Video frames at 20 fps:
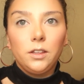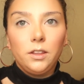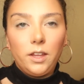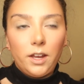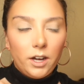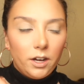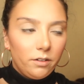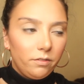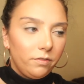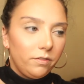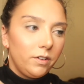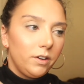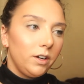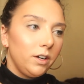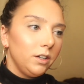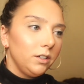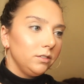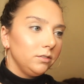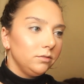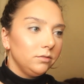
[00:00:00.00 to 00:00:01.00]
there
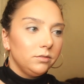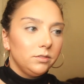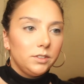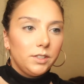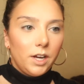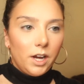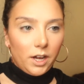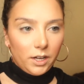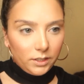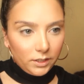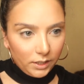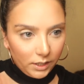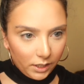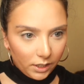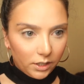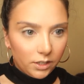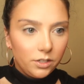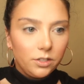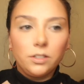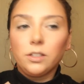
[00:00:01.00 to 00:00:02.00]
for 10
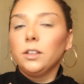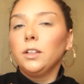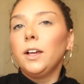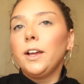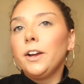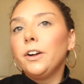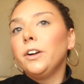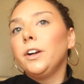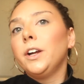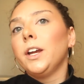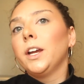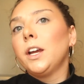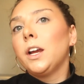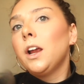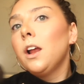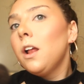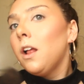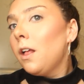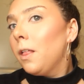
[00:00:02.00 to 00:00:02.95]
years layering